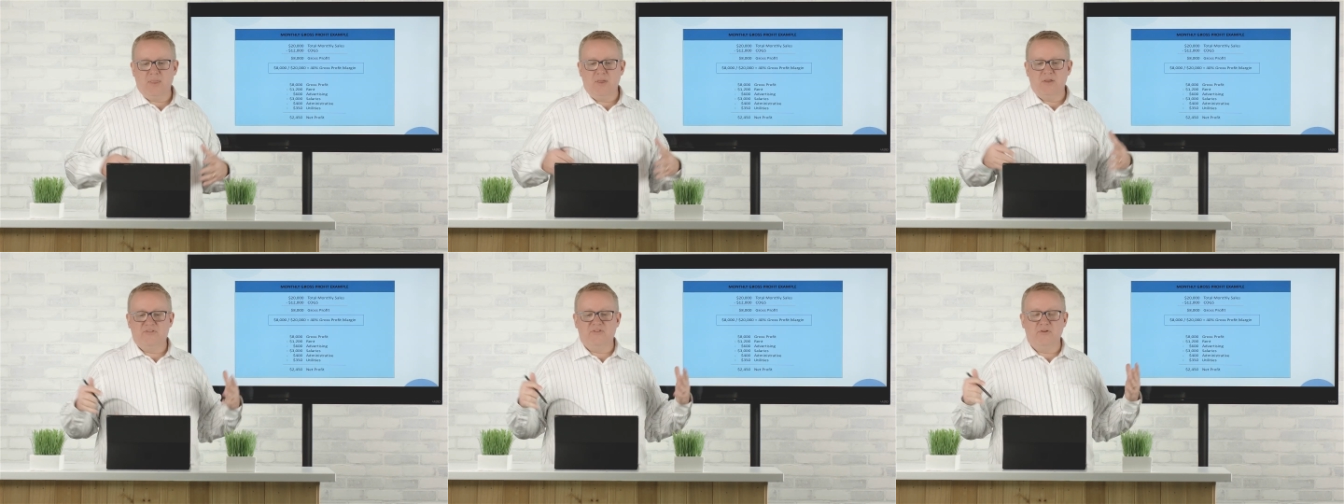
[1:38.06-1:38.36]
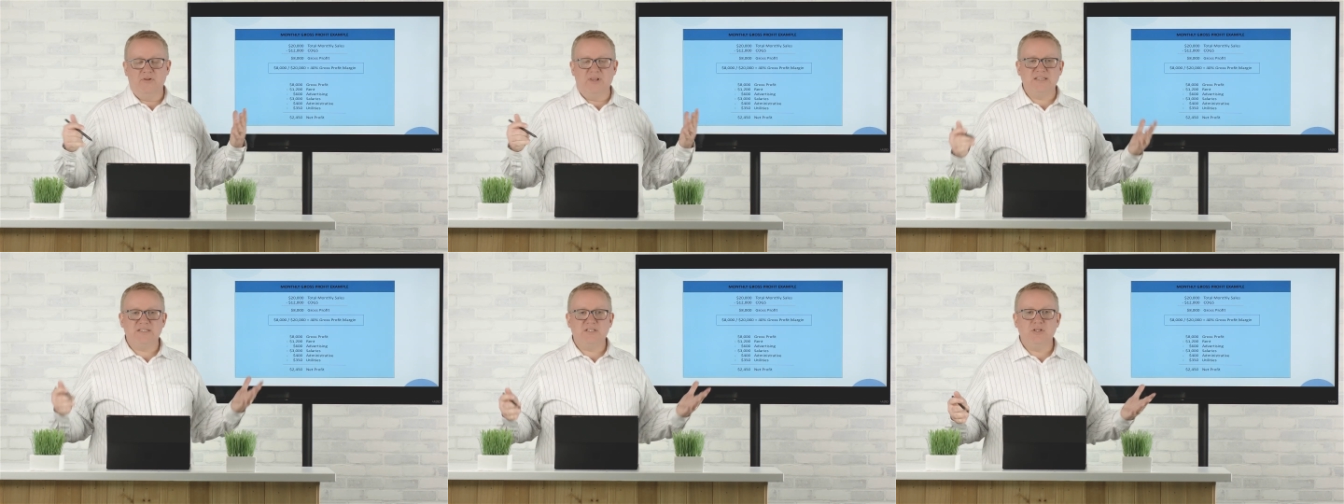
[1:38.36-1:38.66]

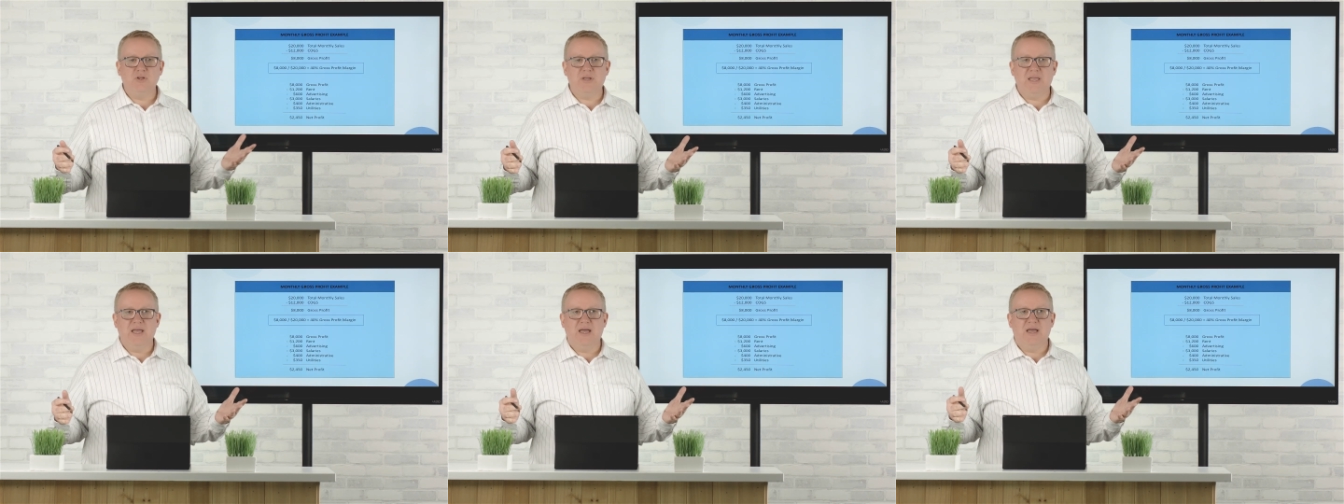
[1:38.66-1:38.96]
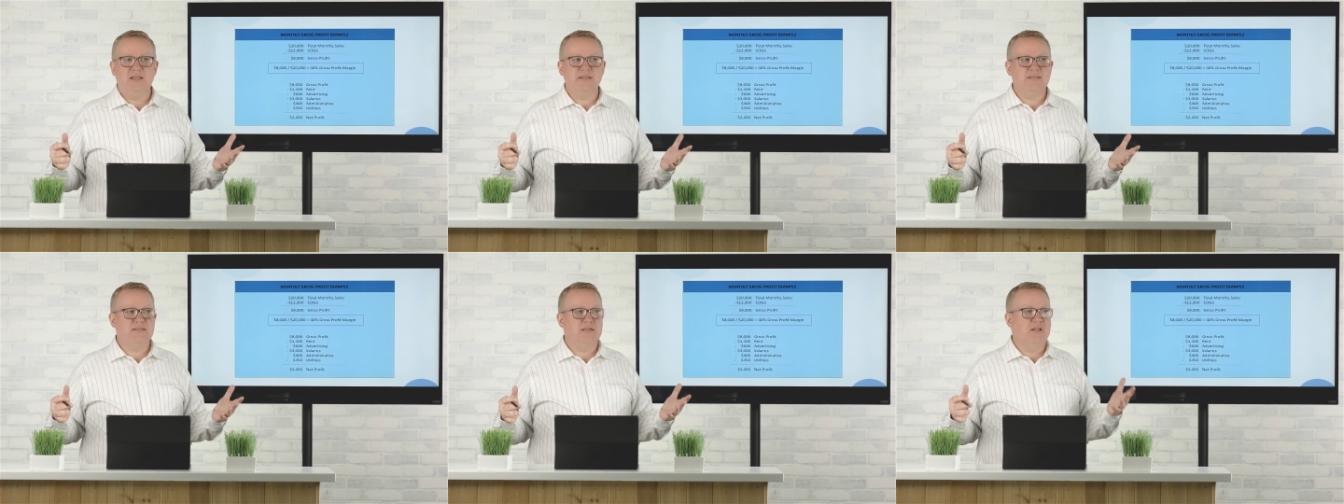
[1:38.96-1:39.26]
So let's look
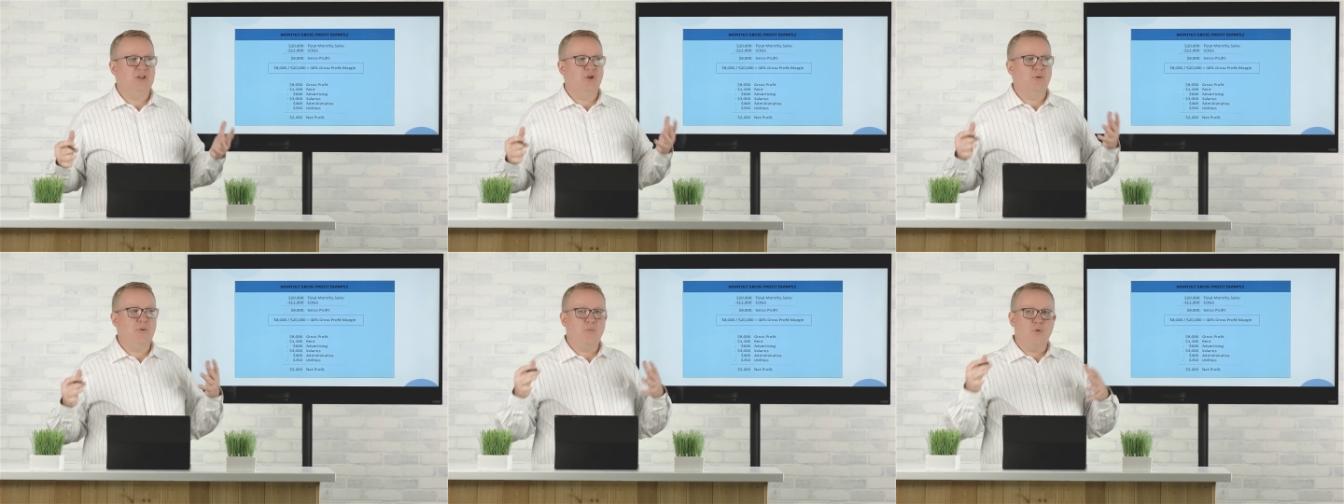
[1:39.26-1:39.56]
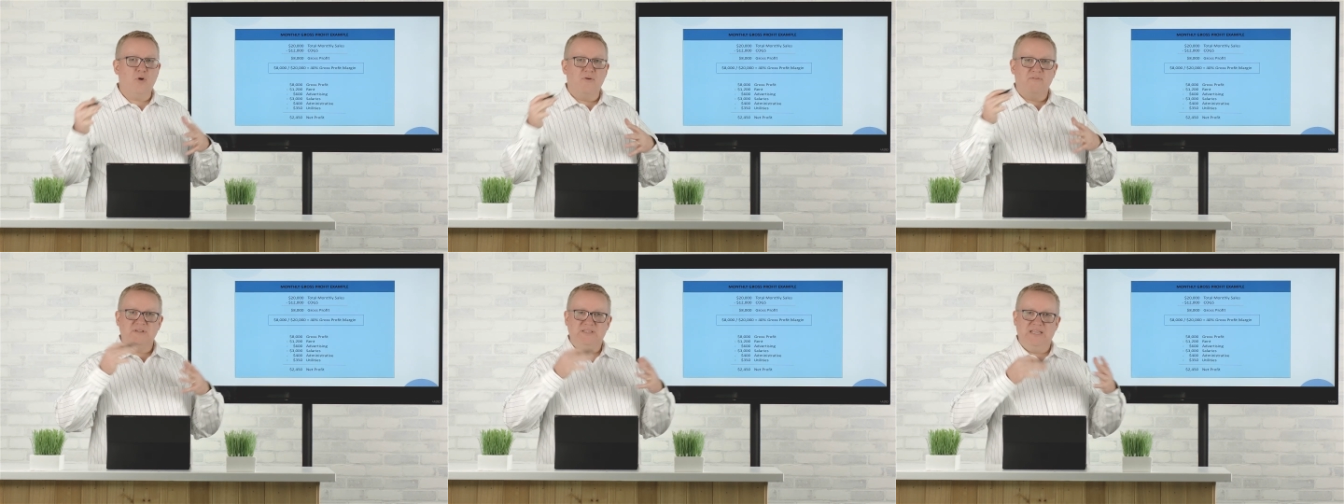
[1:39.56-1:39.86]
at a little bit
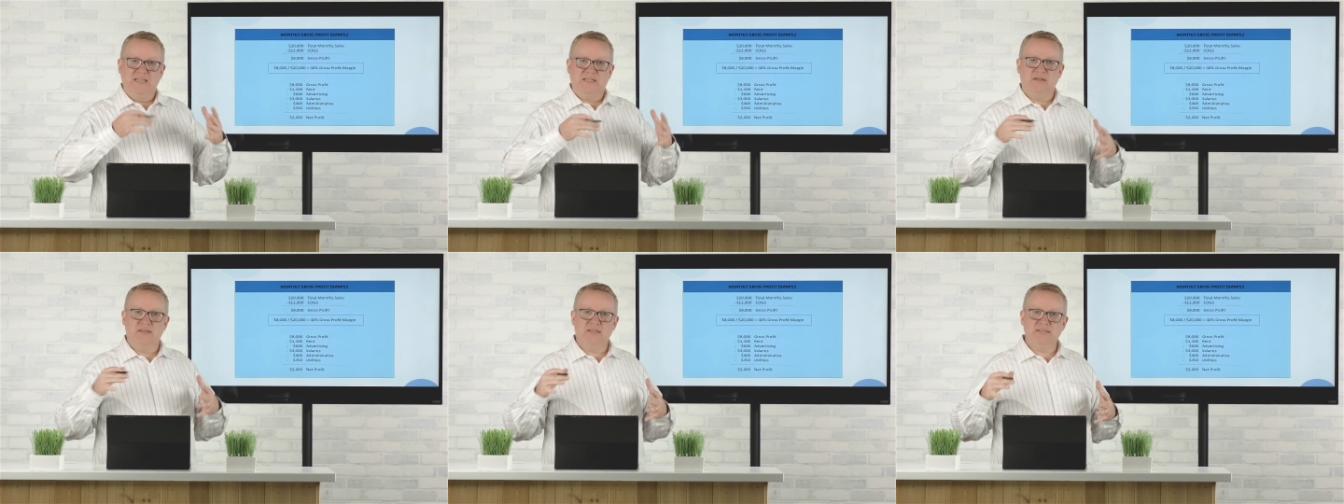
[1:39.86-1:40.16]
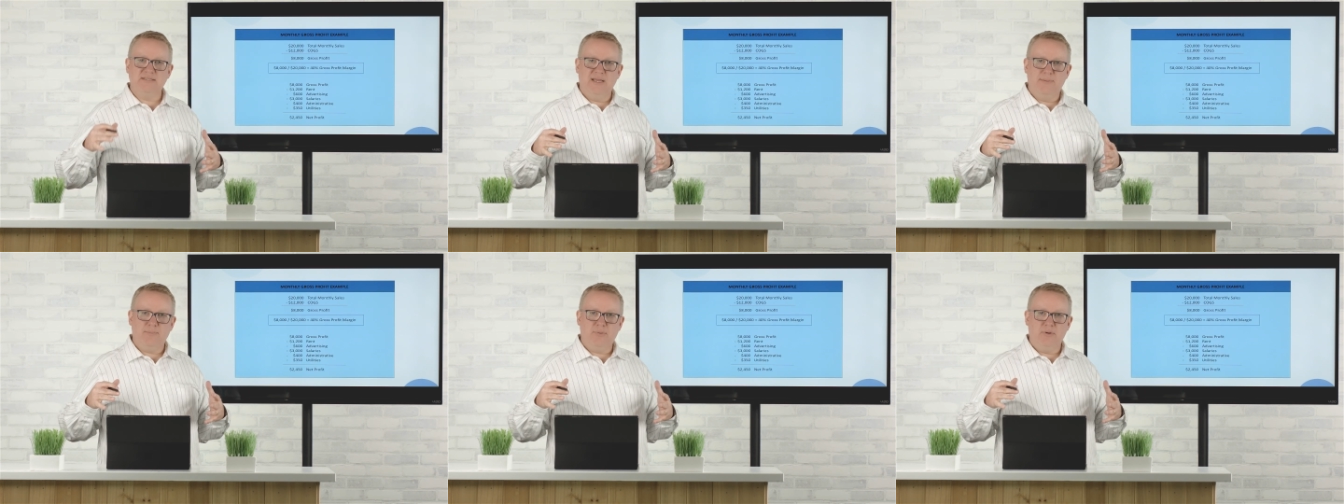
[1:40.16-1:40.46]
more of a detailed
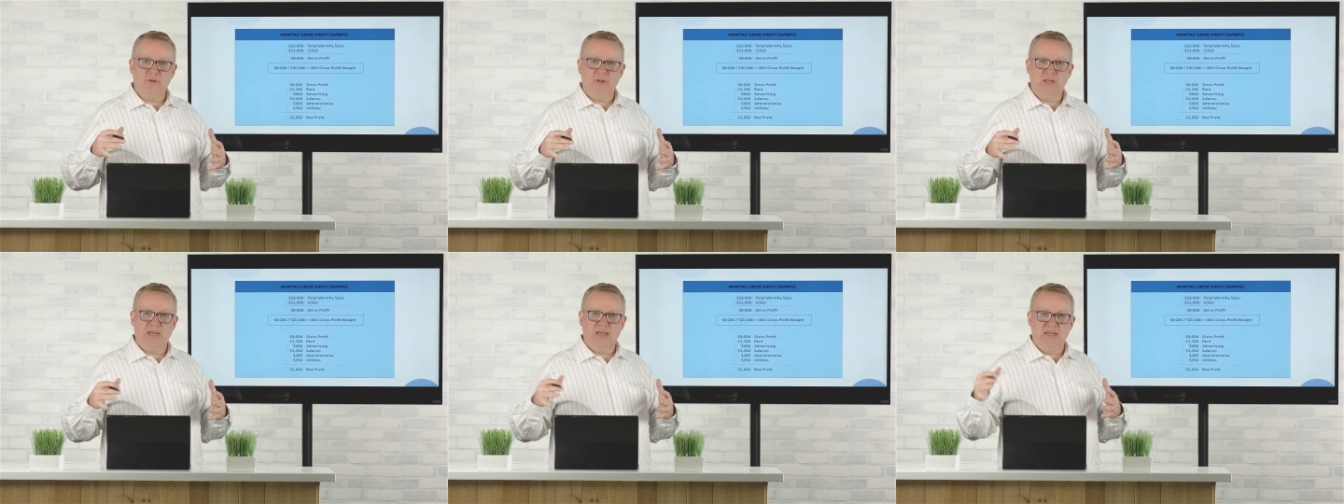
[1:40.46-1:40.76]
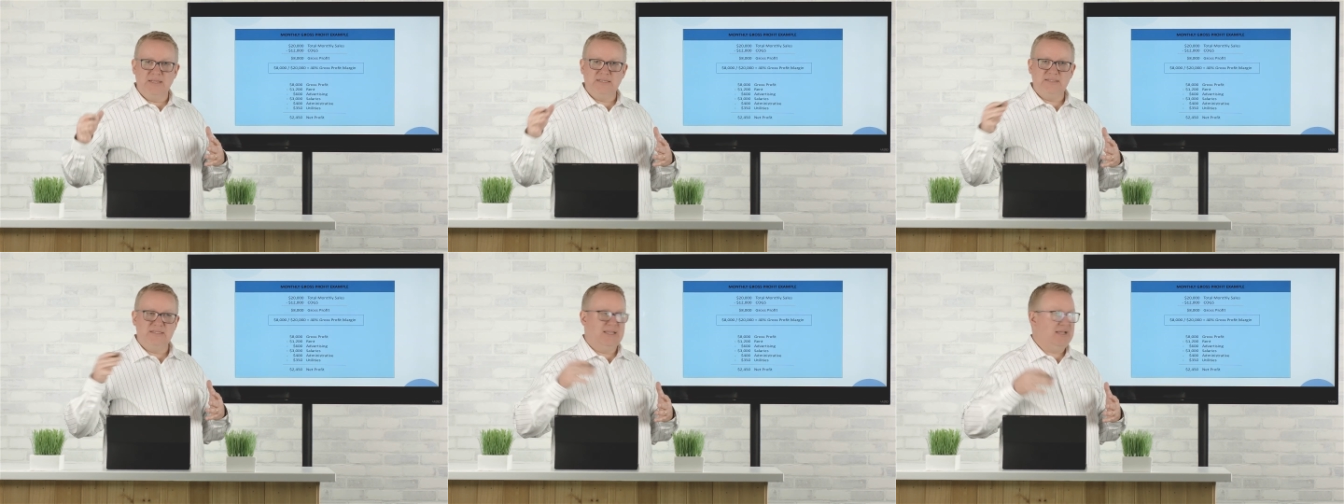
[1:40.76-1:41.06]
example and
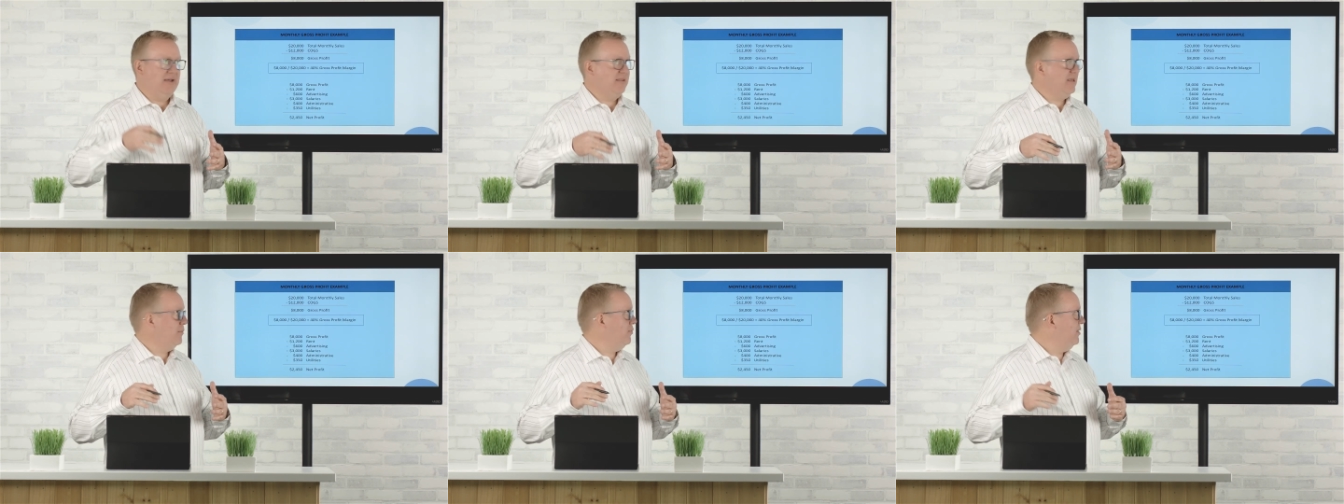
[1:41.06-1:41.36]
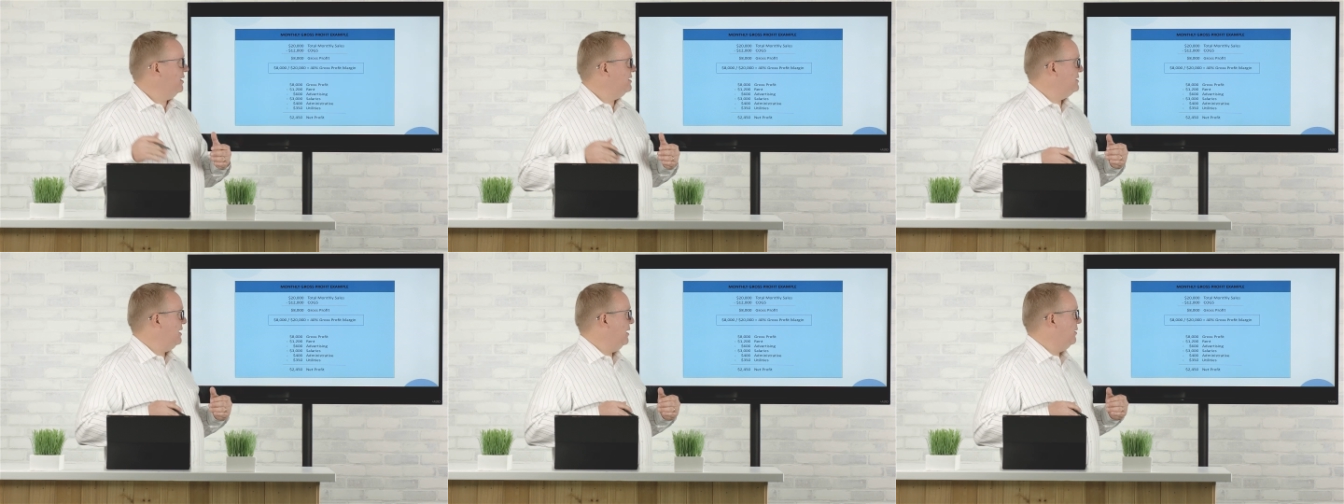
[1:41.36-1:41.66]
kind of see how that
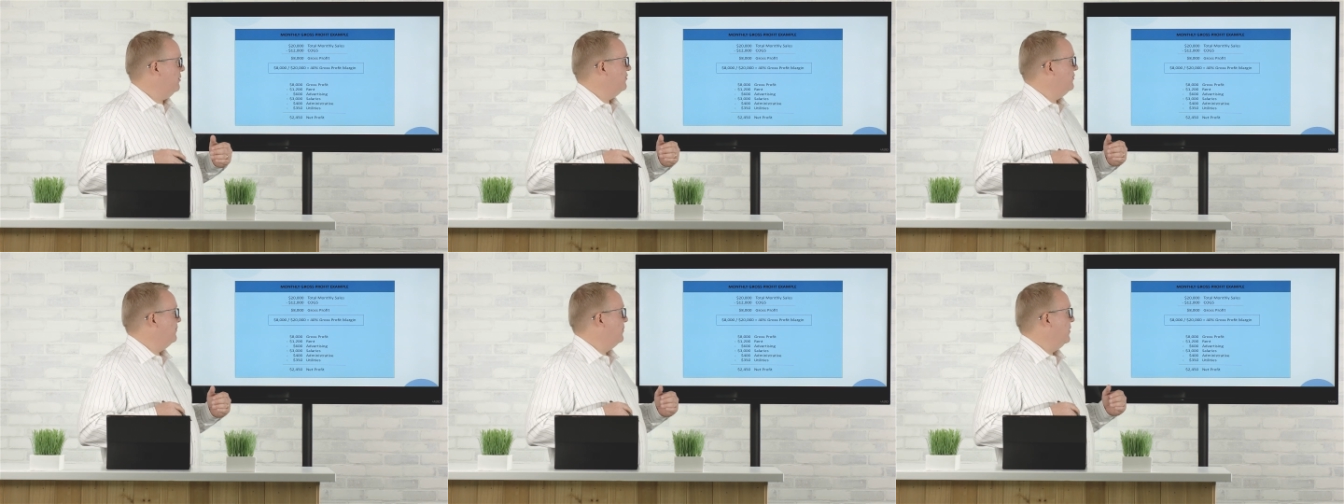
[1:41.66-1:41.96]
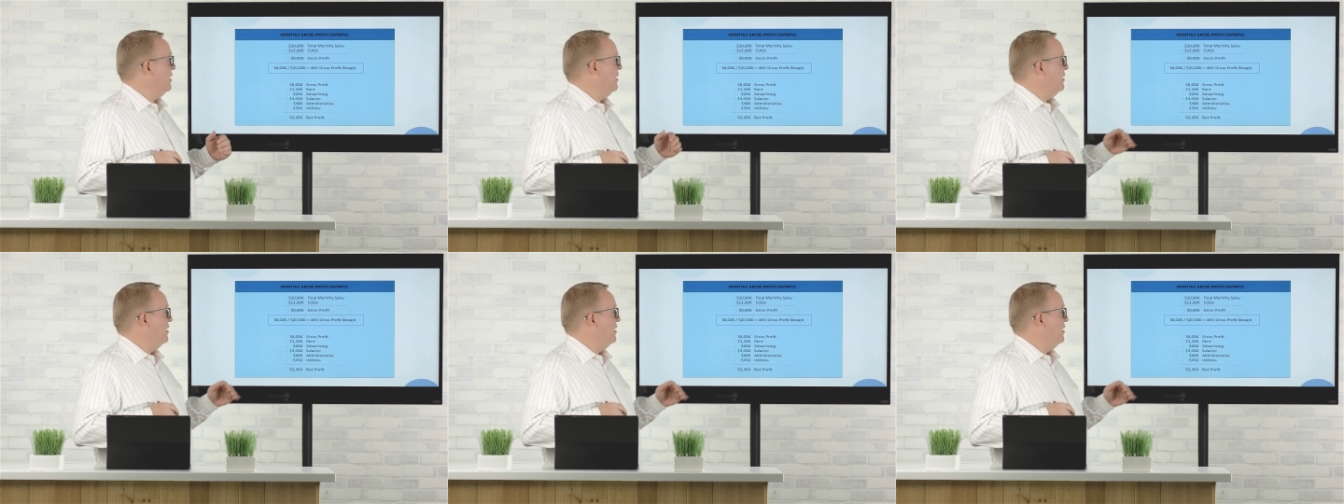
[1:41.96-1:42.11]
plays out.